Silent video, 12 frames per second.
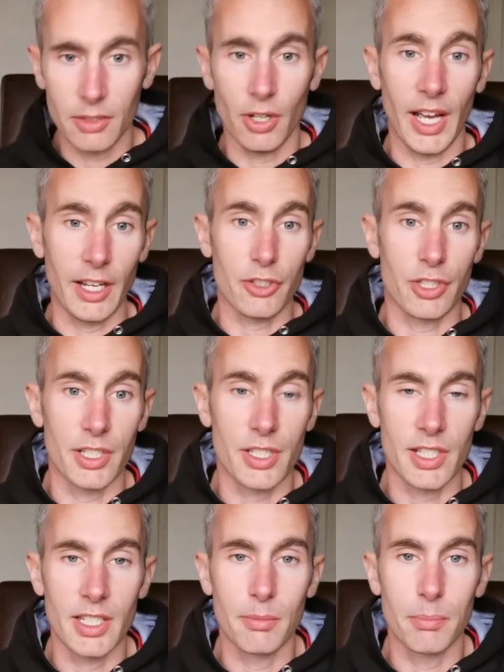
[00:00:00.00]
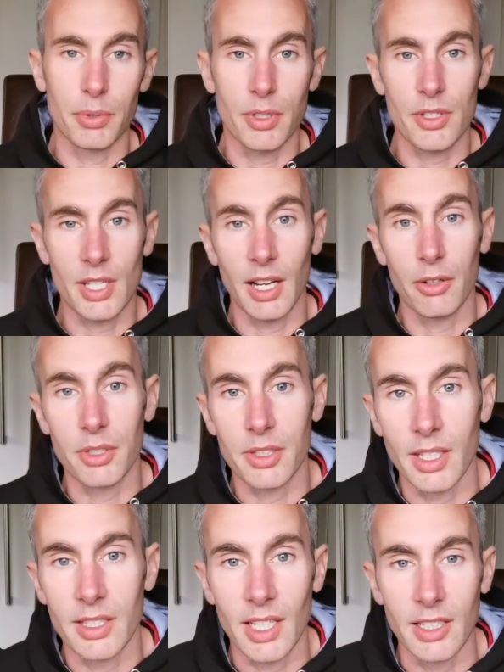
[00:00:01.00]
They're not actually asleep, because how
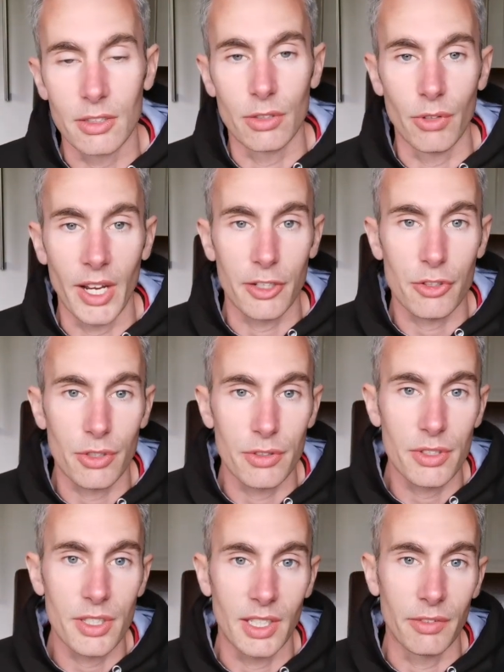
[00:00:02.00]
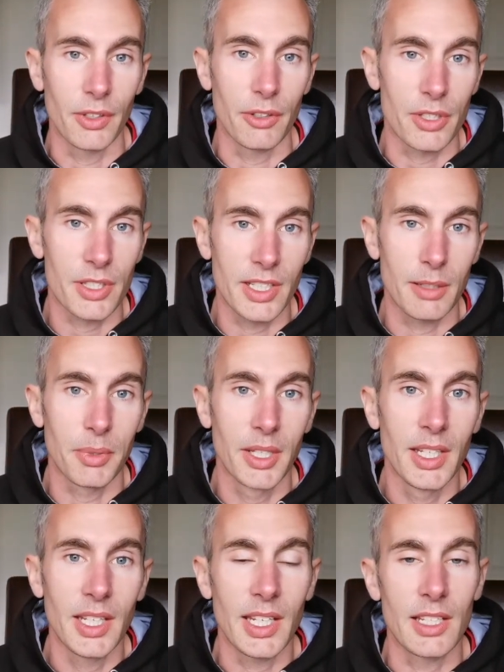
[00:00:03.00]
could they take directions if they're asleep?
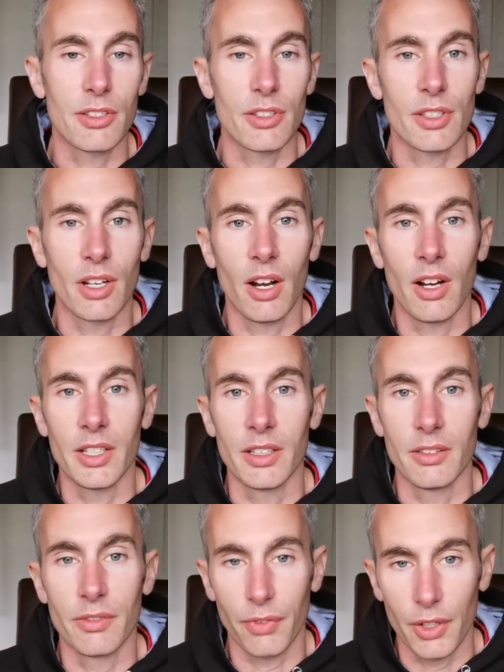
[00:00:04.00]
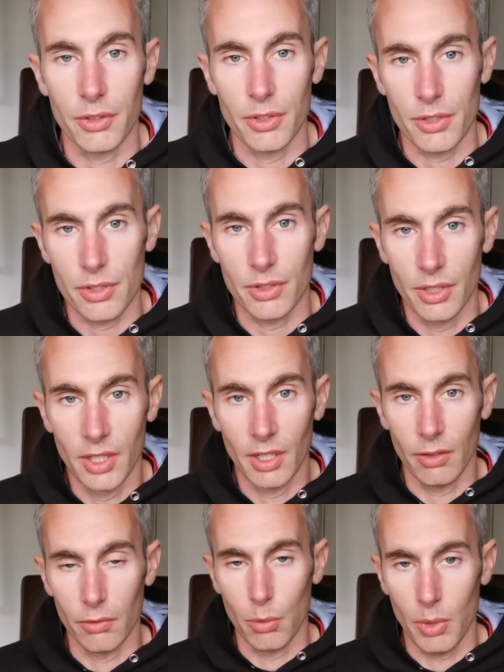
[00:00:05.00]
It's just a heightened focus
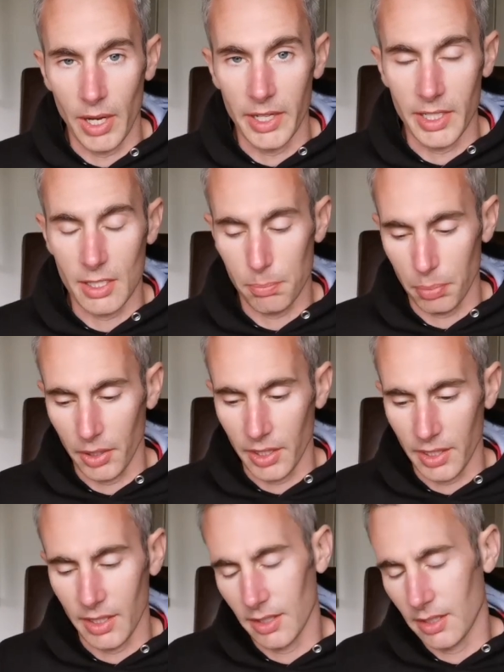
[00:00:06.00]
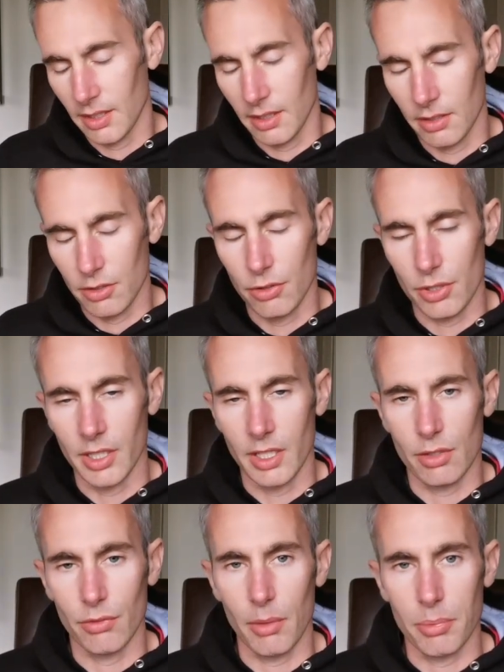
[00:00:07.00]
of awareness, but usually
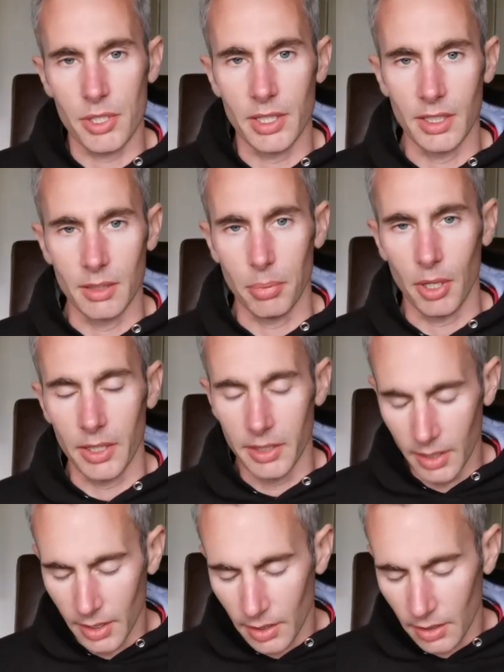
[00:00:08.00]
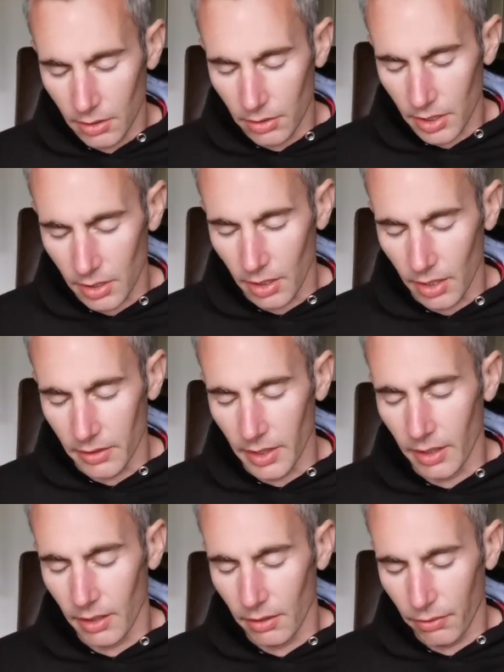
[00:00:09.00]
it's represented by looking like
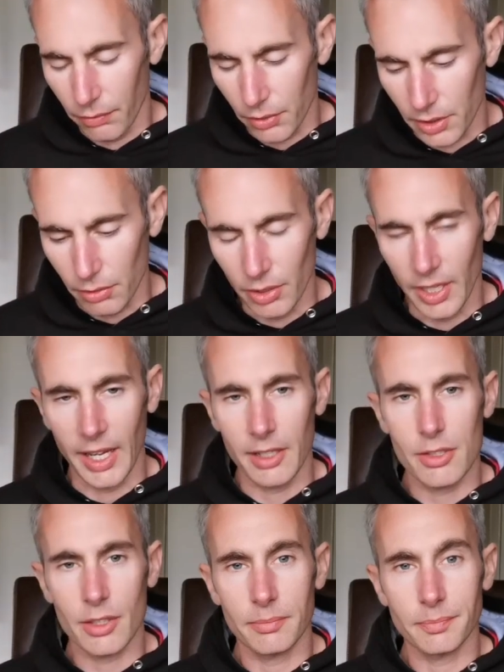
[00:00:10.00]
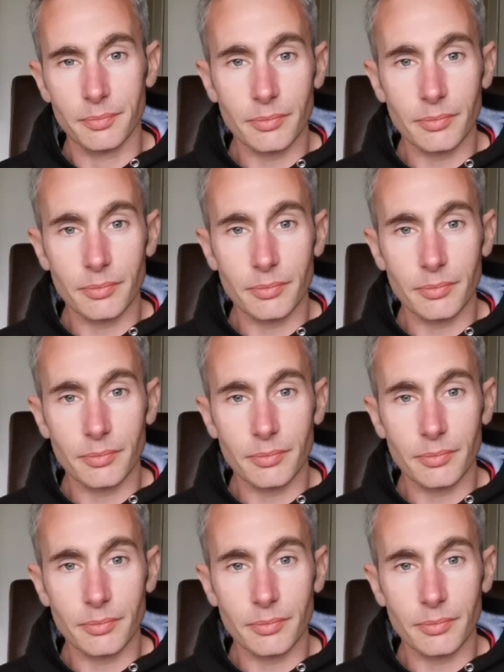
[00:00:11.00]
they're fully relaxed.